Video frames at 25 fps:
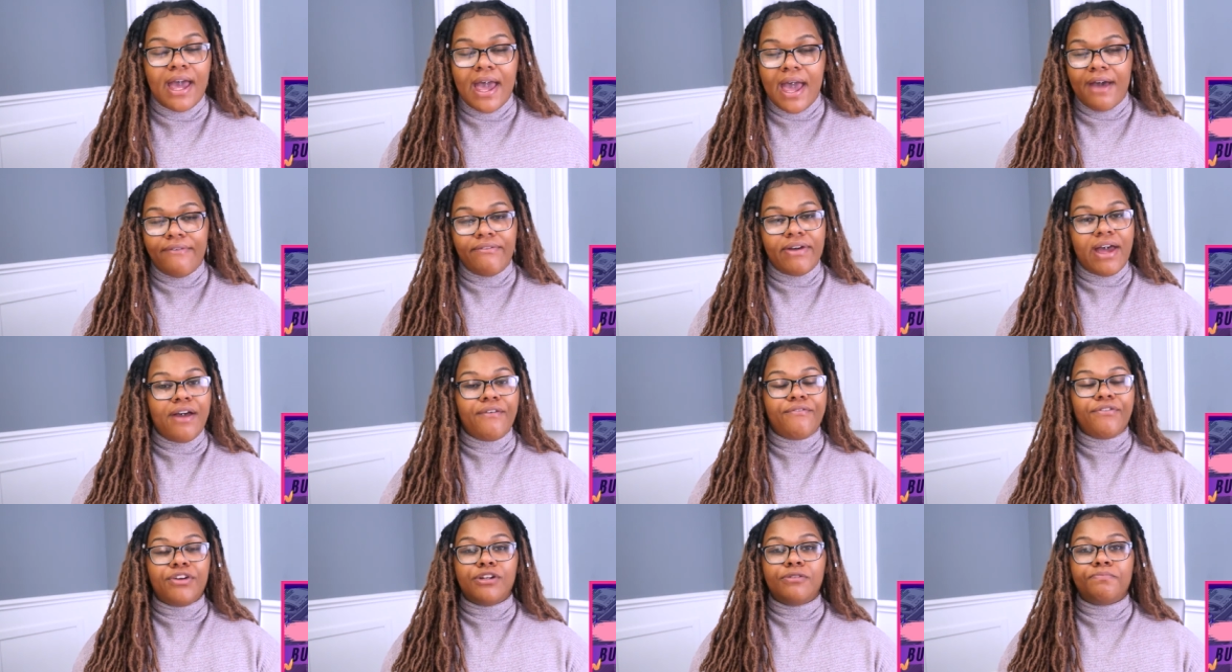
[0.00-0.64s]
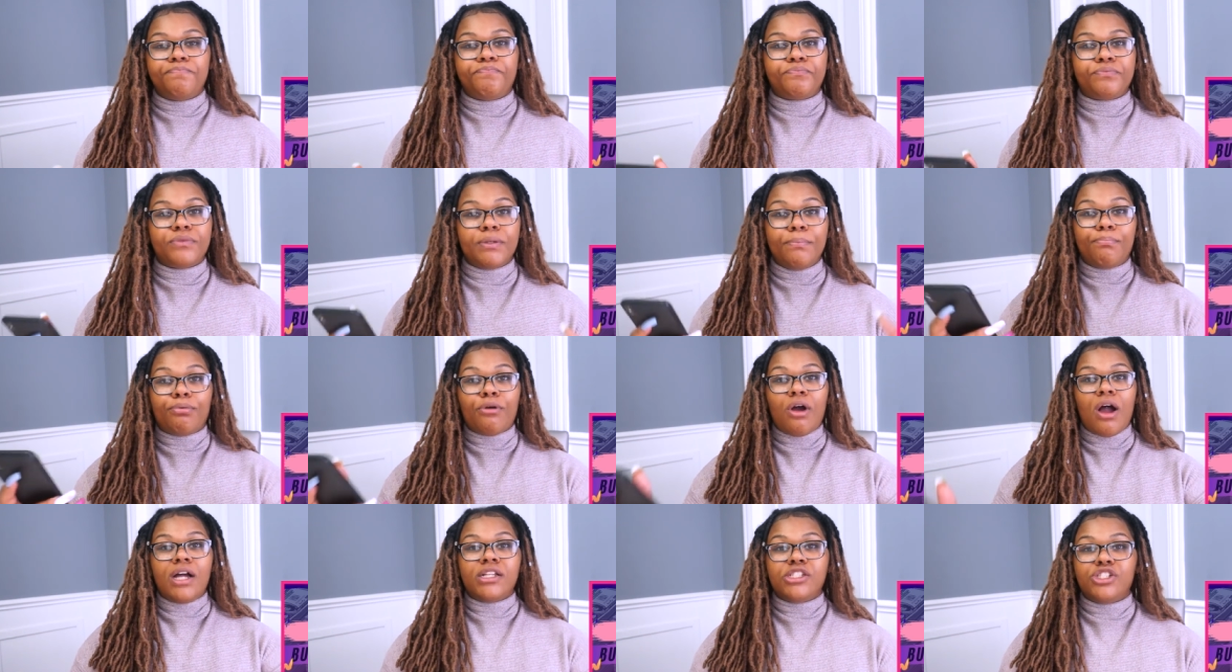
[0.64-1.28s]
have ever
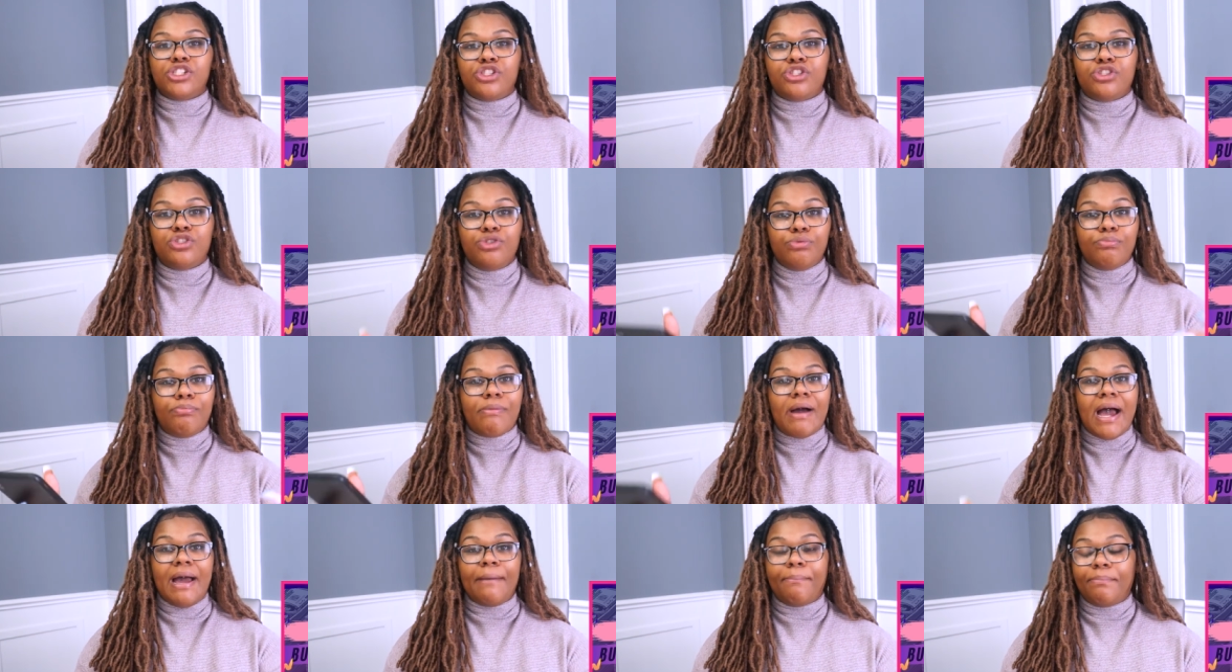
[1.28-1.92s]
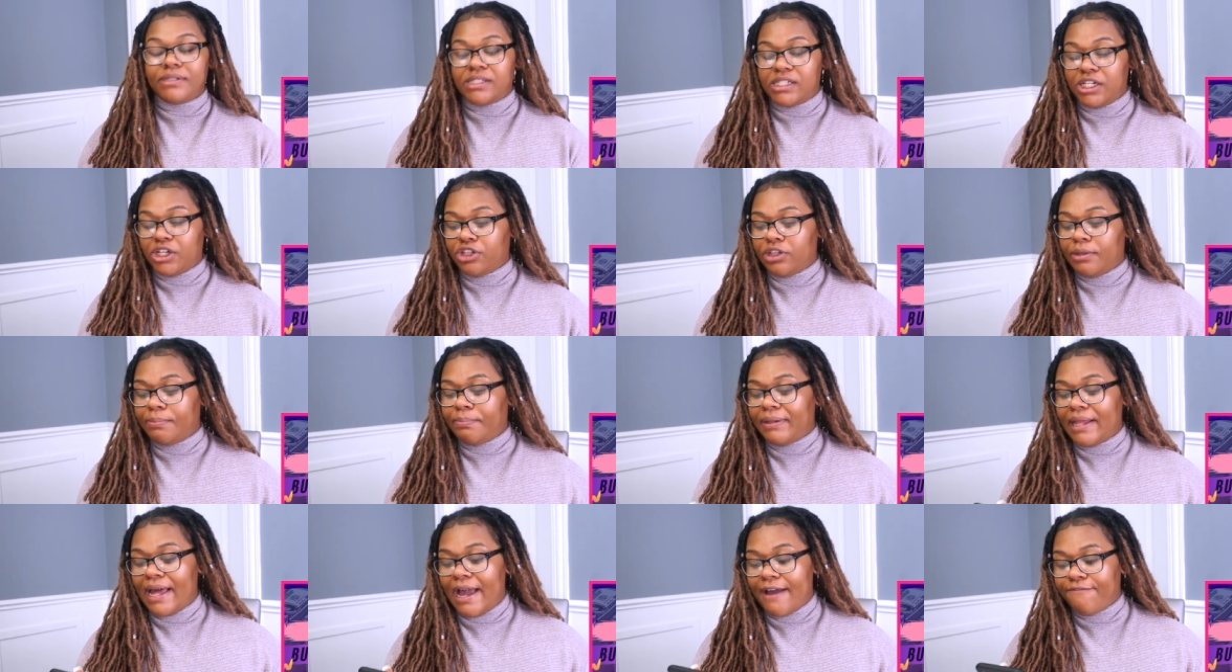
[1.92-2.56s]
brought to my
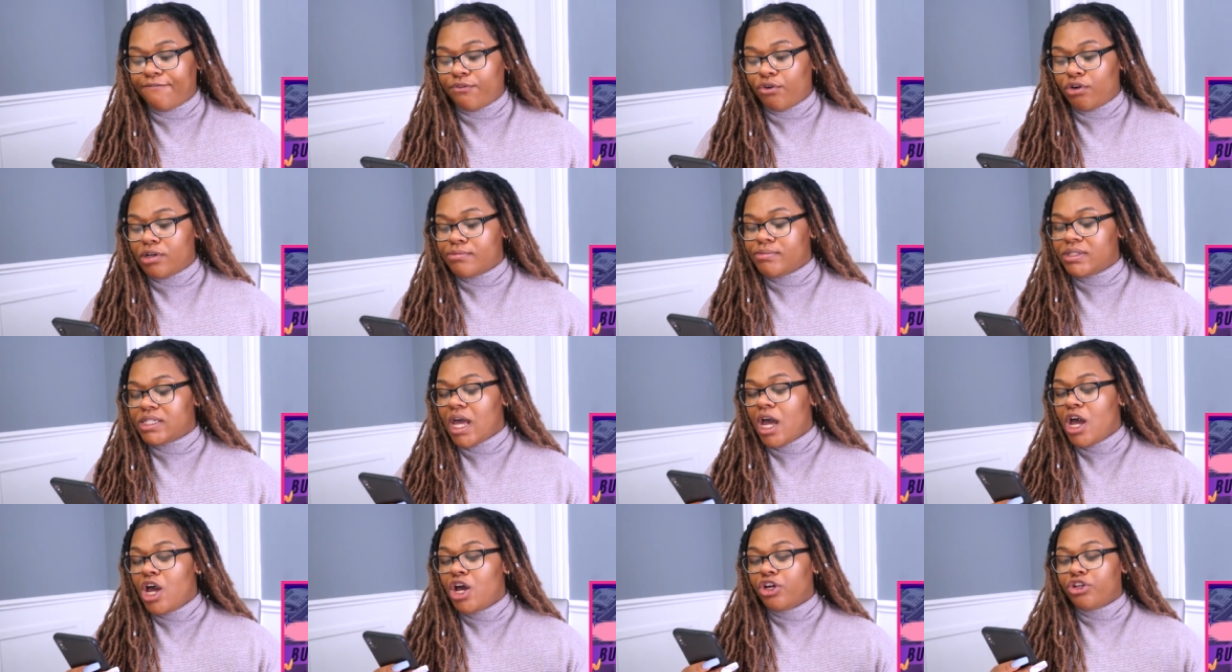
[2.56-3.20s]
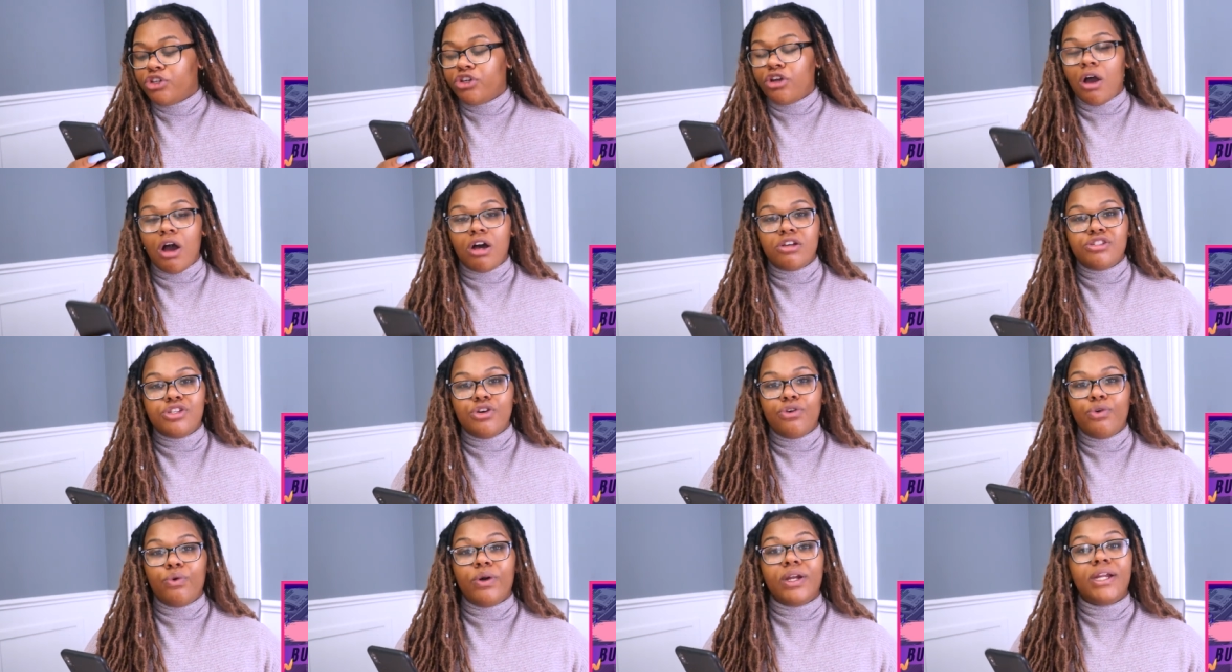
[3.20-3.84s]
particular platforms. You're
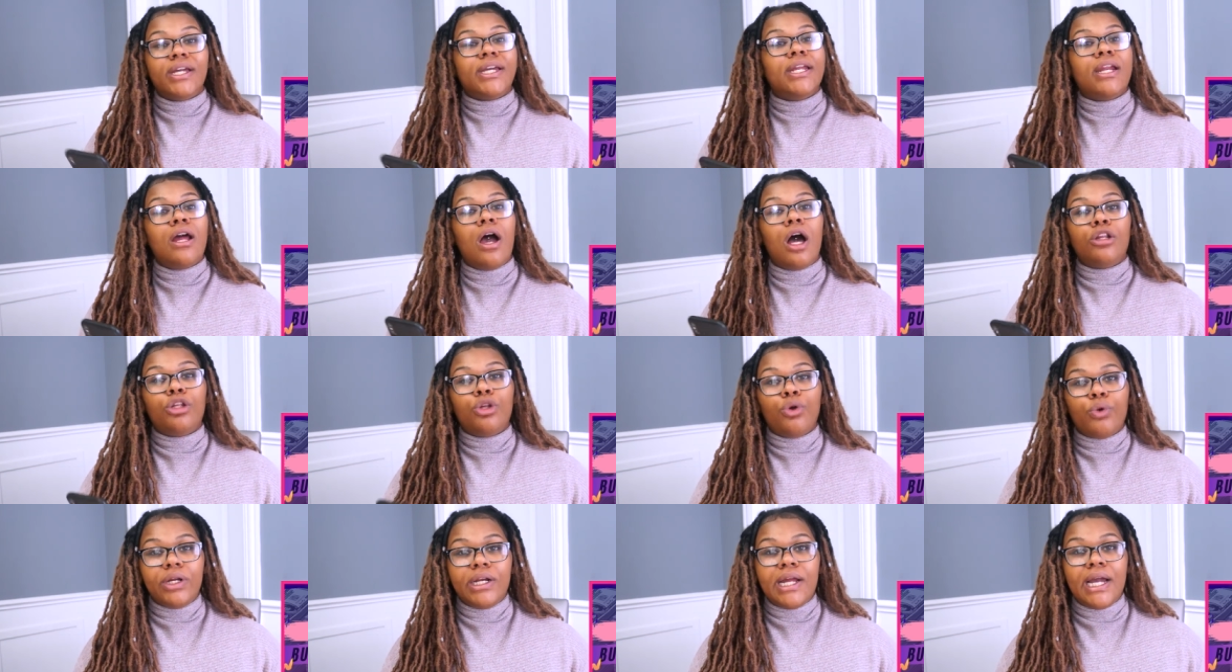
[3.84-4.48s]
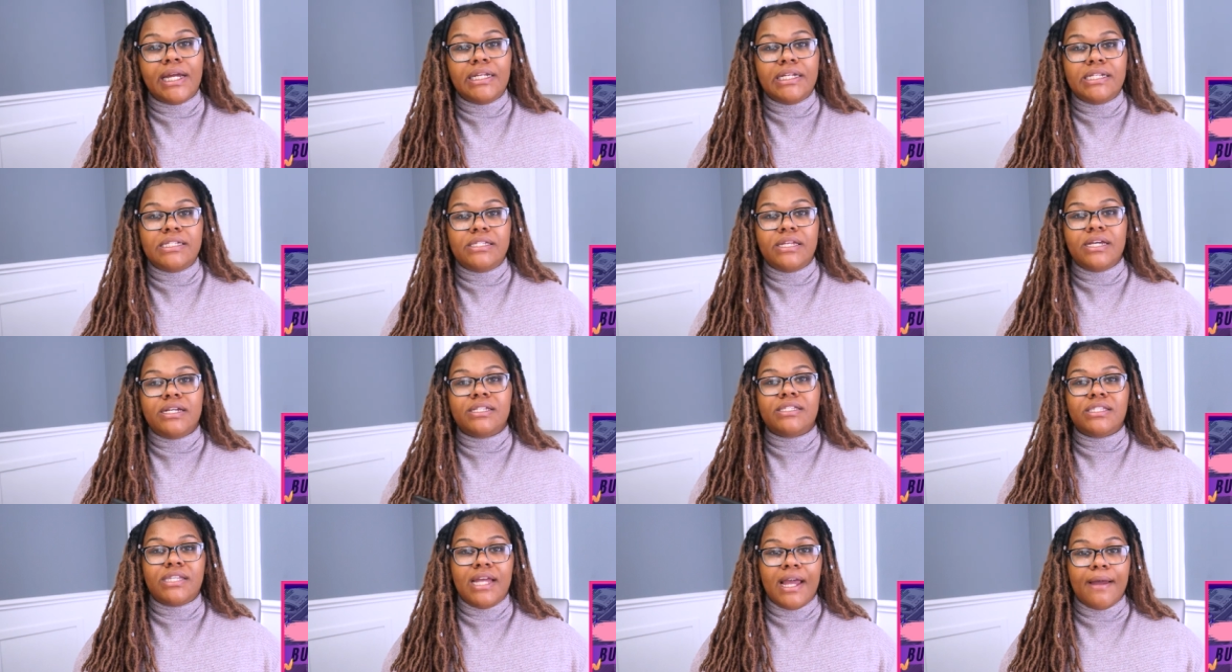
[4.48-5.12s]
also going to get a Allure
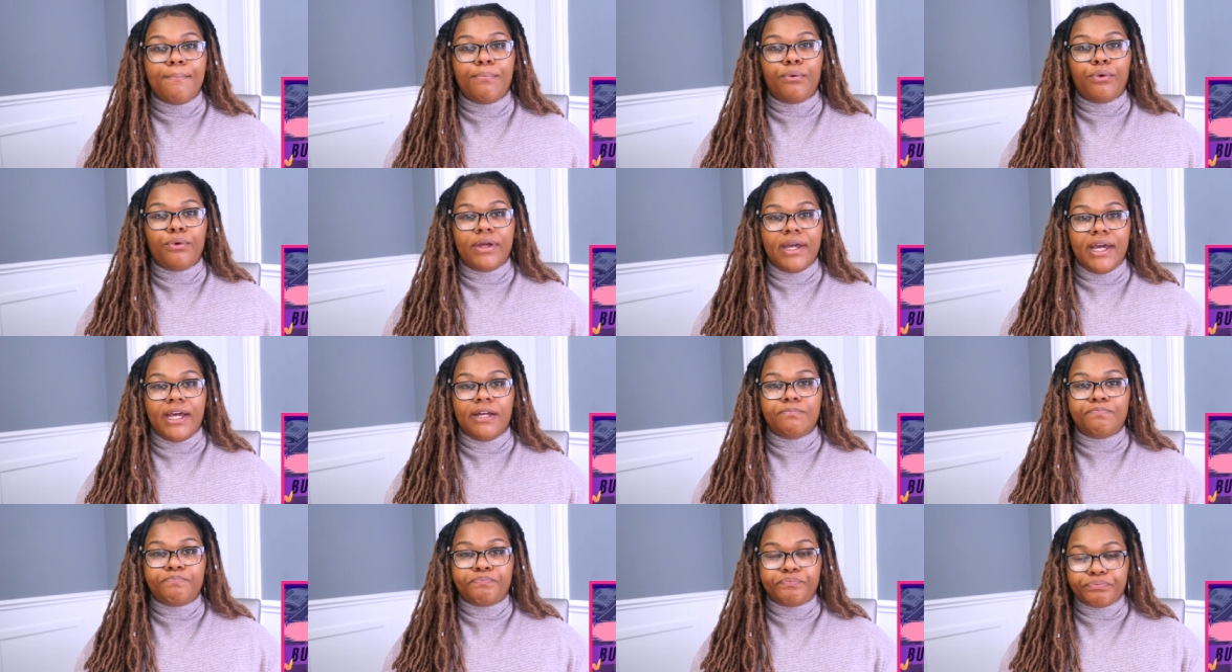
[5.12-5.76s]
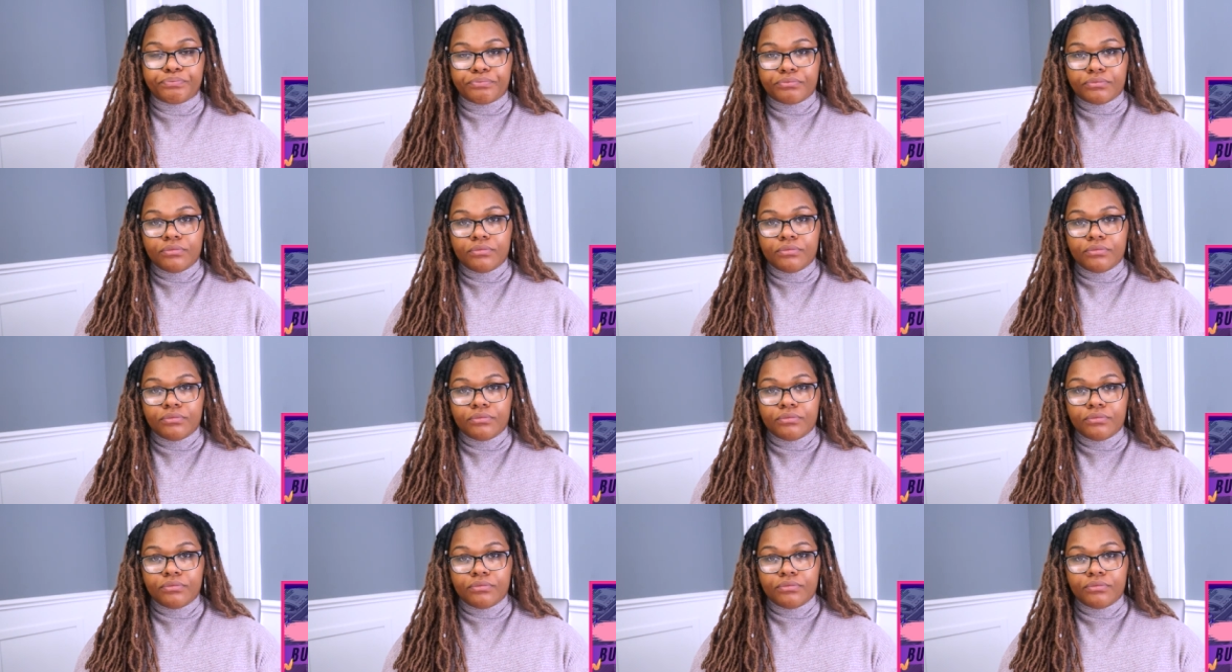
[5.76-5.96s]
96 sample kit.